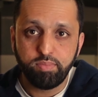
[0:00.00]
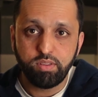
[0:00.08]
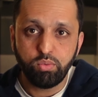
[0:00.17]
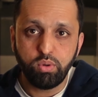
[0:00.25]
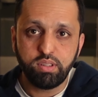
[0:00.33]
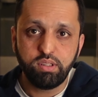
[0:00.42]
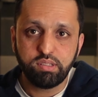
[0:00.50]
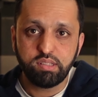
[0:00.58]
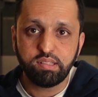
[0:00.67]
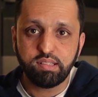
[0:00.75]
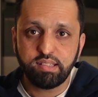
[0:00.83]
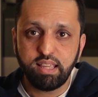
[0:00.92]
what users
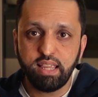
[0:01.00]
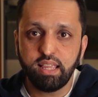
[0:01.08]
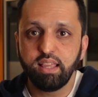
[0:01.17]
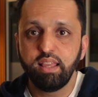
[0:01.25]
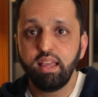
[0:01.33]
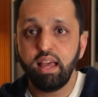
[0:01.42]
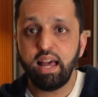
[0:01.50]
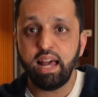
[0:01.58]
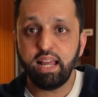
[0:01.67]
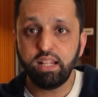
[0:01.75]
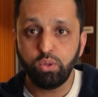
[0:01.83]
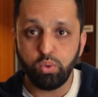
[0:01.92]
are saying,
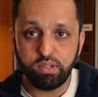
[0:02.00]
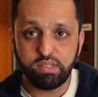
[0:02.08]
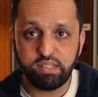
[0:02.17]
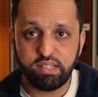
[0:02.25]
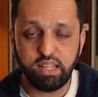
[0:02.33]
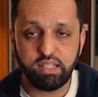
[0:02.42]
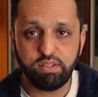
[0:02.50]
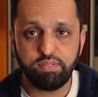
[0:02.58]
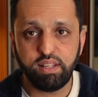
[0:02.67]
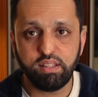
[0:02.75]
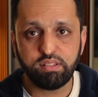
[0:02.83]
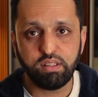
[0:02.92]
and
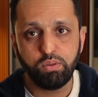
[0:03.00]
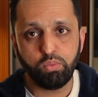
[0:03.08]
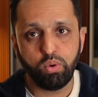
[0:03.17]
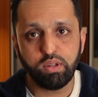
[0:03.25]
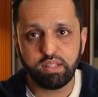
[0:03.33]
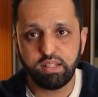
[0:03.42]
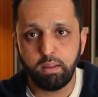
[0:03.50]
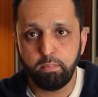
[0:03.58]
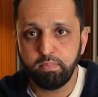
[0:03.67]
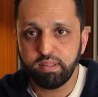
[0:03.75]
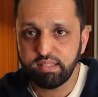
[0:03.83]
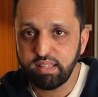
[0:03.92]
quantitatively, so what the
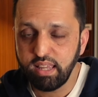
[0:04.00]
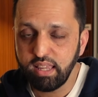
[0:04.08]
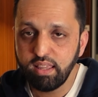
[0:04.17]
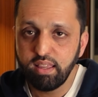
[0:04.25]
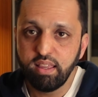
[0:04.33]
numbers say,